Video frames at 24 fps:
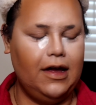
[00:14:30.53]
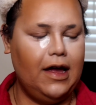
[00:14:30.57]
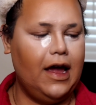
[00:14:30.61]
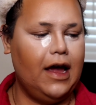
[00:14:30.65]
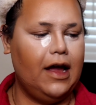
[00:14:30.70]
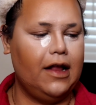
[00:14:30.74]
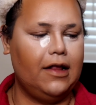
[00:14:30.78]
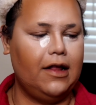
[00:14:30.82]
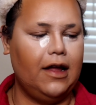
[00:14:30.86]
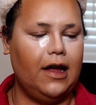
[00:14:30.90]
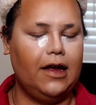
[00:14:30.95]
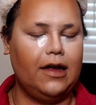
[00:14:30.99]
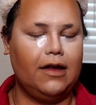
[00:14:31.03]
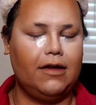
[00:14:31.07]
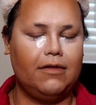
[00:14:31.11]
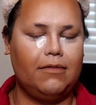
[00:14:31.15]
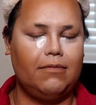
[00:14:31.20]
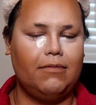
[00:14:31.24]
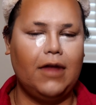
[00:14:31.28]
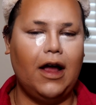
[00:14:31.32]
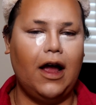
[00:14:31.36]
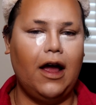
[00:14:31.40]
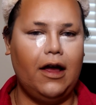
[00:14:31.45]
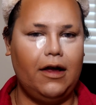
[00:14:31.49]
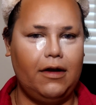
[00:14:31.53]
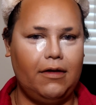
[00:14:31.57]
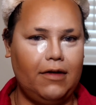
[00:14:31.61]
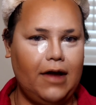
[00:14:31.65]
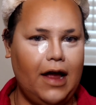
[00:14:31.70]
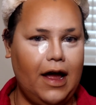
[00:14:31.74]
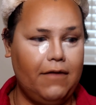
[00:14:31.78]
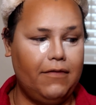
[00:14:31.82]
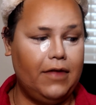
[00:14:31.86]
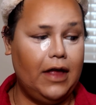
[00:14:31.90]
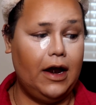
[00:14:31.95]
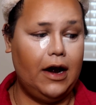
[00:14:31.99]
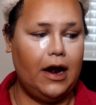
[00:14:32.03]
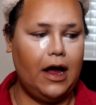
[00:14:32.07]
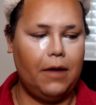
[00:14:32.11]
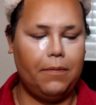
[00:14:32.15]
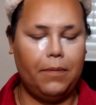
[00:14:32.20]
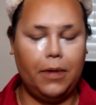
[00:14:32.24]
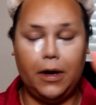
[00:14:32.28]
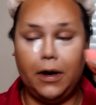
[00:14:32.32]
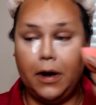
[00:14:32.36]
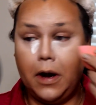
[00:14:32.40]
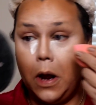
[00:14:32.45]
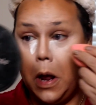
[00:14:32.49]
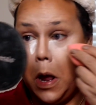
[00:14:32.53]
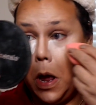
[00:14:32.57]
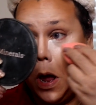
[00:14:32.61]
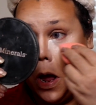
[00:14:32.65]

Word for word: and like not have that happen.